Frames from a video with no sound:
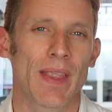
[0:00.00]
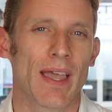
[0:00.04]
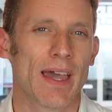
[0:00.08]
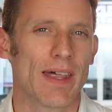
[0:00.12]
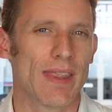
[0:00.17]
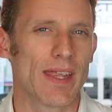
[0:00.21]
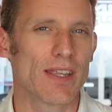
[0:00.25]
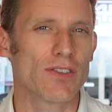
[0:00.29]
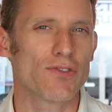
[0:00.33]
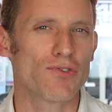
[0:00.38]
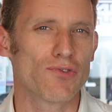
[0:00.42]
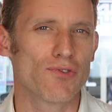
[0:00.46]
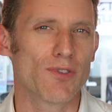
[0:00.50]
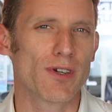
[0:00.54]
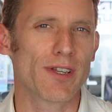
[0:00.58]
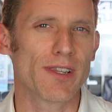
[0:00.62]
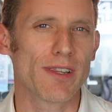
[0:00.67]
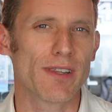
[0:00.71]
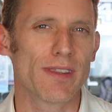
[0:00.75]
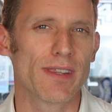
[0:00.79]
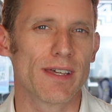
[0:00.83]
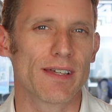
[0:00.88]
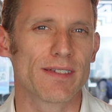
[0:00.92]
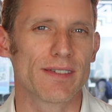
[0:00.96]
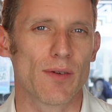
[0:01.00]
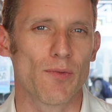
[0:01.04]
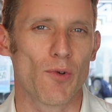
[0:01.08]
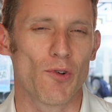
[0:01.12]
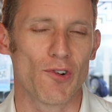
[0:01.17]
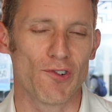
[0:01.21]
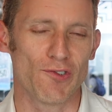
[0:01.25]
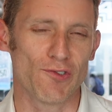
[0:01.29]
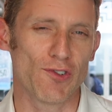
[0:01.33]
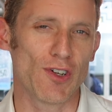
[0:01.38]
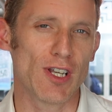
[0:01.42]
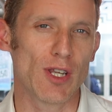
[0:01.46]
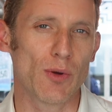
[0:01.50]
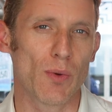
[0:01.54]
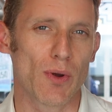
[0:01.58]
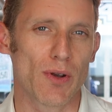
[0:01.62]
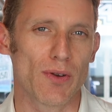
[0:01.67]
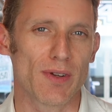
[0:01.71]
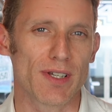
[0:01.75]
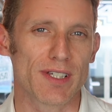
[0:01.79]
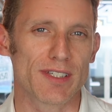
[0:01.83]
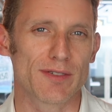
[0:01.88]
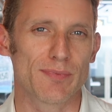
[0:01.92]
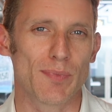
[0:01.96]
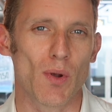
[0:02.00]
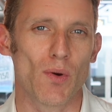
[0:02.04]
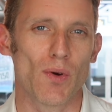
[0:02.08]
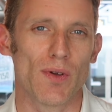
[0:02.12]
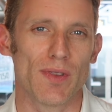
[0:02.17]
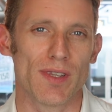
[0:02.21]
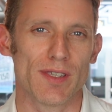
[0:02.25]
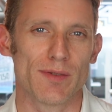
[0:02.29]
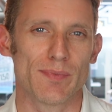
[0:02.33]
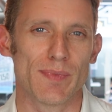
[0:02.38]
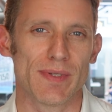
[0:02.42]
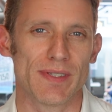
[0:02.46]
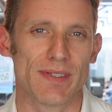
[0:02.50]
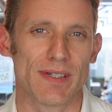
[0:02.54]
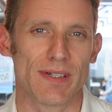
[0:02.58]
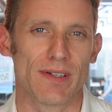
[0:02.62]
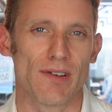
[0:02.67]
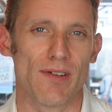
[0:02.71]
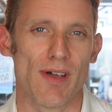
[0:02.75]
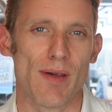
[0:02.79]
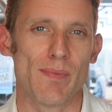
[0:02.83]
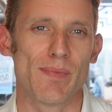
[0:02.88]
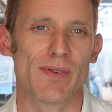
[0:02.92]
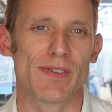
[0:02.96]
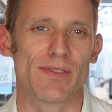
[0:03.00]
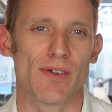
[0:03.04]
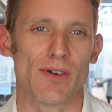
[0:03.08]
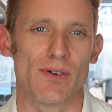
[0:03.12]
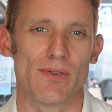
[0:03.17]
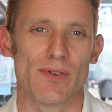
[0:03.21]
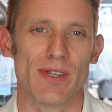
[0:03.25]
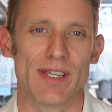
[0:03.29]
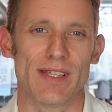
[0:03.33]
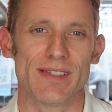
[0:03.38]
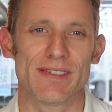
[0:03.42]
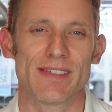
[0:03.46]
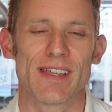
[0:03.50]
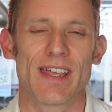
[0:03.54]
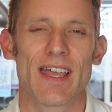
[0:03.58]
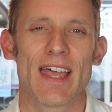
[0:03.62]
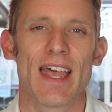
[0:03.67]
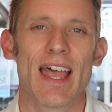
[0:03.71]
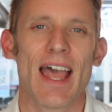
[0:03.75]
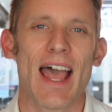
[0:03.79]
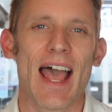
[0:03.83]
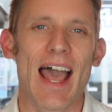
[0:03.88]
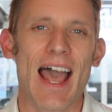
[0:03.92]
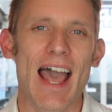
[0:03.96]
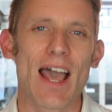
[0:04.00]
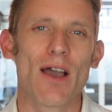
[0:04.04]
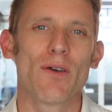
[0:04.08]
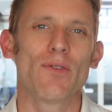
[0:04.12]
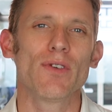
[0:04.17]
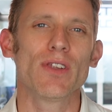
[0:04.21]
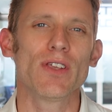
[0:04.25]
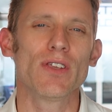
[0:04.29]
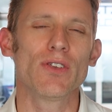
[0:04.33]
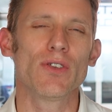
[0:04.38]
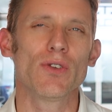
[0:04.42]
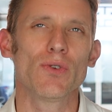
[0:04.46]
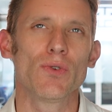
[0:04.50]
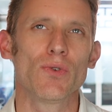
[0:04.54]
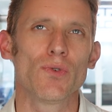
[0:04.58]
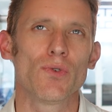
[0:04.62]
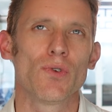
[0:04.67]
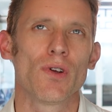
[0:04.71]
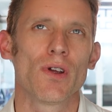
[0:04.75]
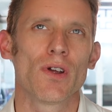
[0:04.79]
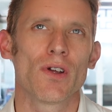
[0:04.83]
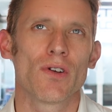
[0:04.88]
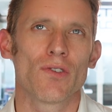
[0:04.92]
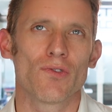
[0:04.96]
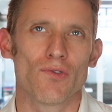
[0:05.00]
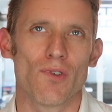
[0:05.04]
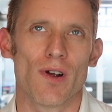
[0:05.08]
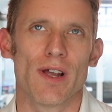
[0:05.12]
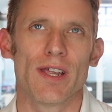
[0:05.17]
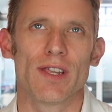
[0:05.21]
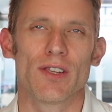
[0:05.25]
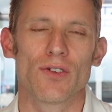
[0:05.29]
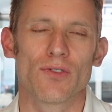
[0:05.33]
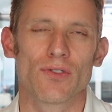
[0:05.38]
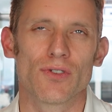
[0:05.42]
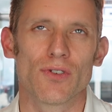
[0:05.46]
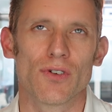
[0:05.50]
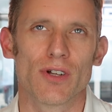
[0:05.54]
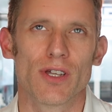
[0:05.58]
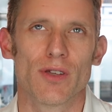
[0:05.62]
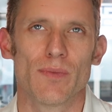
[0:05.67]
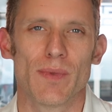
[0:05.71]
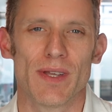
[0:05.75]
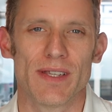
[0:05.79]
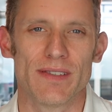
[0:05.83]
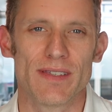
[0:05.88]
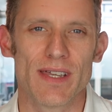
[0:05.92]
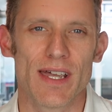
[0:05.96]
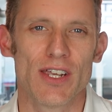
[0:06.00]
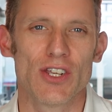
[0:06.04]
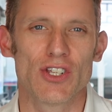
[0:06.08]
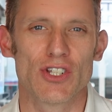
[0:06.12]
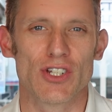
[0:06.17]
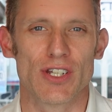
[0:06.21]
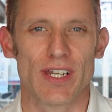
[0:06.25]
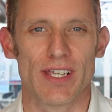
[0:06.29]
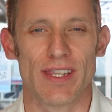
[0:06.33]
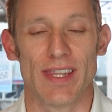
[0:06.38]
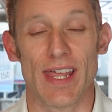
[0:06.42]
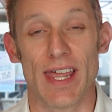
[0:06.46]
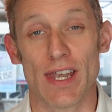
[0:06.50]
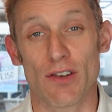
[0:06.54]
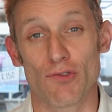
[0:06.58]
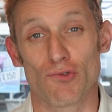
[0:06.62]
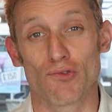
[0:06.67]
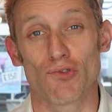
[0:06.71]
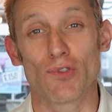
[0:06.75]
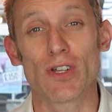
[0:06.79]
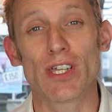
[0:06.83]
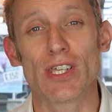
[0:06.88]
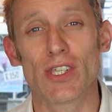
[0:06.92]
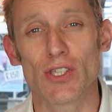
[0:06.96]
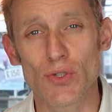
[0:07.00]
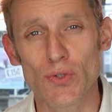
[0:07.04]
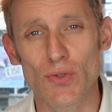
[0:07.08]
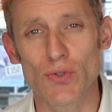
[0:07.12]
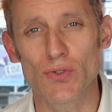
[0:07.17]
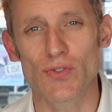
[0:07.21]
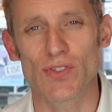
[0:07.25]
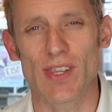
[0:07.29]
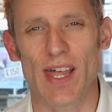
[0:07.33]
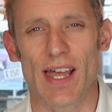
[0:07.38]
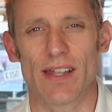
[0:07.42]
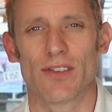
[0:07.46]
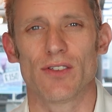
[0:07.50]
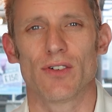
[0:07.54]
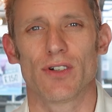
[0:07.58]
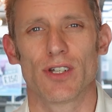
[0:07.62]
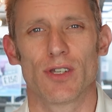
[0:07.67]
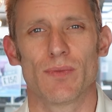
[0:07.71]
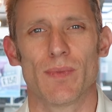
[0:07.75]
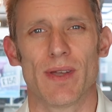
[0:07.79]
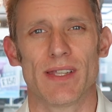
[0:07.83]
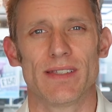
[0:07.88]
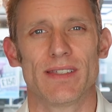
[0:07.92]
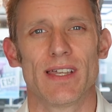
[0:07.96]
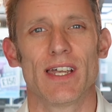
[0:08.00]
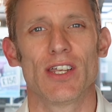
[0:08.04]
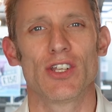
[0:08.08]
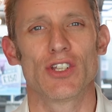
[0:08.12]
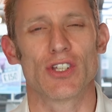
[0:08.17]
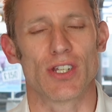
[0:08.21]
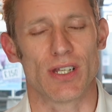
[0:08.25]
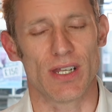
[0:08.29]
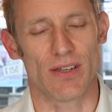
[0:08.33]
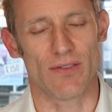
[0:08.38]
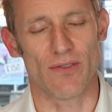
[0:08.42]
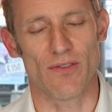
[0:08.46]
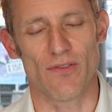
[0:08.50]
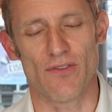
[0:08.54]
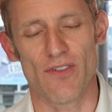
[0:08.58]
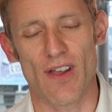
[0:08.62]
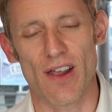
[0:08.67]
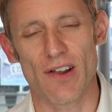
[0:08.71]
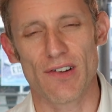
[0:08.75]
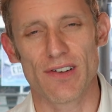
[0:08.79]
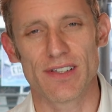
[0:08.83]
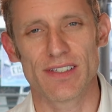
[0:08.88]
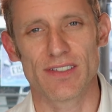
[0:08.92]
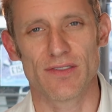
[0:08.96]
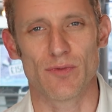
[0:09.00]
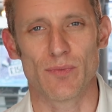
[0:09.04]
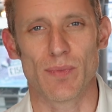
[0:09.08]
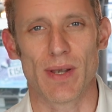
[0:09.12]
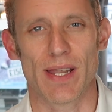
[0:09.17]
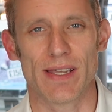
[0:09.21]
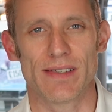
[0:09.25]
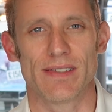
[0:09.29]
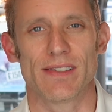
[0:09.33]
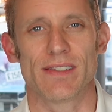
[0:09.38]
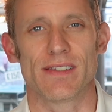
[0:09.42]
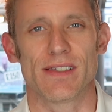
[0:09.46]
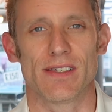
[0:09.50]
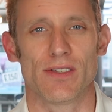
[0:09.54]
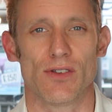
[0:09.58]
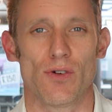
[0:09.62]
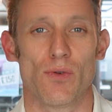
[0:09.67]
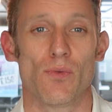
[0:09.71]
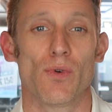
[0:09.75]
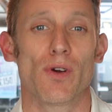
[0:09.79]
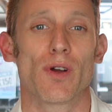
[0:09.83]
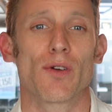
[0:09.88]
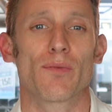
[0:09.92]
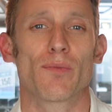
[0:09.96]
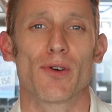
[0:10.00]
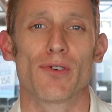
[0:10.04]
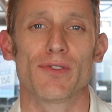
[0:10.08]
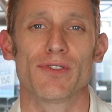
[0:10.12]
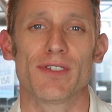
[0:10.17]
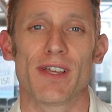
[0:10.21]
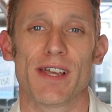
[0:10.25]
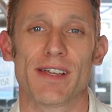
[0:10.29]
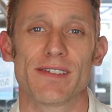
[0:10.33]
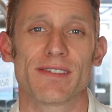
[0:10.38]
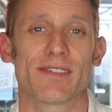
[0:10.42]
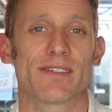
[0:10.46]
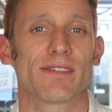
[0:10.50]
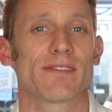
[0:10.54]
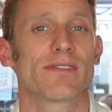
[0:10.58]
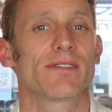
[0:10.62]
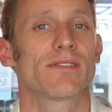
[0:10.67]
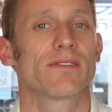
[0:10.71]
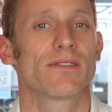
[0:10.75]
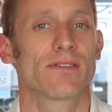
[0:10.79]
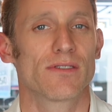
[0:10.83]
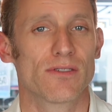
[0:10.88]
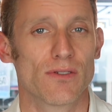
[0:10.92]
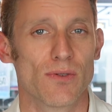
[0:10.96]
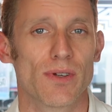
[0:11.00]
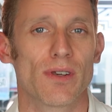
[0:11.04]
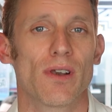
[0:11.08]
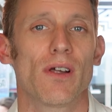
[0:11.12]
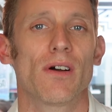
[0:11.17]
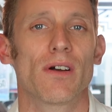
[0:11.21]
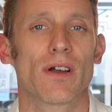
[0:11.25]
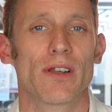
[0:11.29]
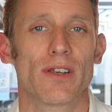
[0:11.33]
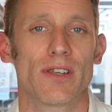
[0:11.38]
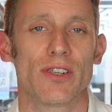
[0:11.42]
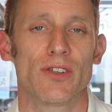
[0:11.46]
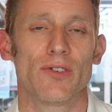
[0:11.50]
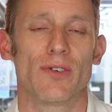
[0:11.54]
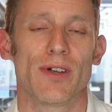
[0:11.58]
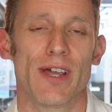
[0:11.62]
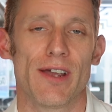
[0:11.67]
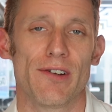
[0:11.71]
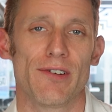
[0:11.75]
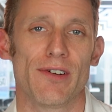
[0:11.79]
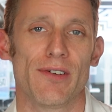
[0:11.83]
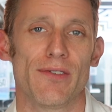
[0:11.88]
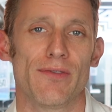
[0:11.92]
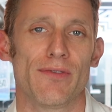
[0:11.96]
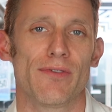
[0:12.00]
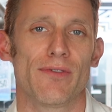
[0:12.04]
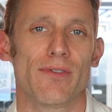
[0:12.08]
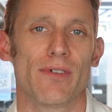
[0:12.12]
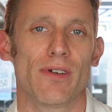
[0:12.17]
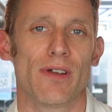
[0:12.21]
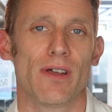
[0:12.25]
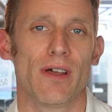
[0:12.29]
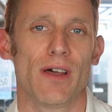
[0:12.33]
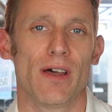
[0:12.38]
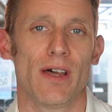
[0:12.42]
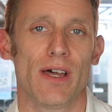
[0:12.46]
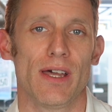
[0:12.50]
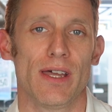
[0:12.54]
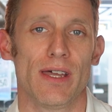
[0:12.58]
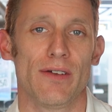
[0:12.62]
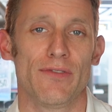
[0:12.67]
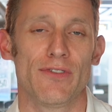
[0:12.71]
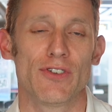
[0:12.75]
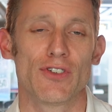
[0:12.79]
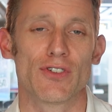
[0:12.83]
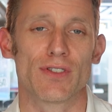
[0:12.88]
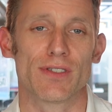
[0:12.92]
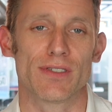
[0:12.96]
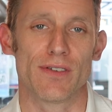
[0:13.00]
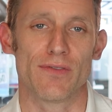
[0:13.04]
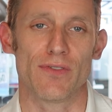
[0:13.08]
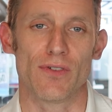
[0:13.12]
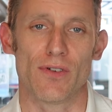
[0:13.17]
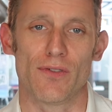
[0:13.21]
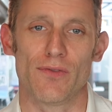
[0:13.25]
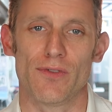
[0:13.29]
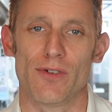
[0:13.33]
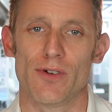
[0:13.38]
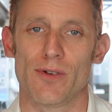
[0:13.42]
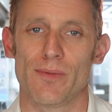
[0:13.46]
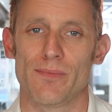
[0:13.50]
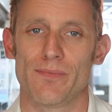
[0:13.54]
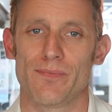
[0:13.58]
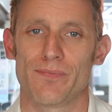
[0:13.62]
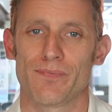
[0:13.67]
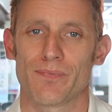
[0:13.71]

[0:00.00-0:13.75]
That's one of the things I really want to explore in this particular episode is how do you write your documentation and then reuse that documentation in various different places in your work process to unlock a new area of efficiency for your firm.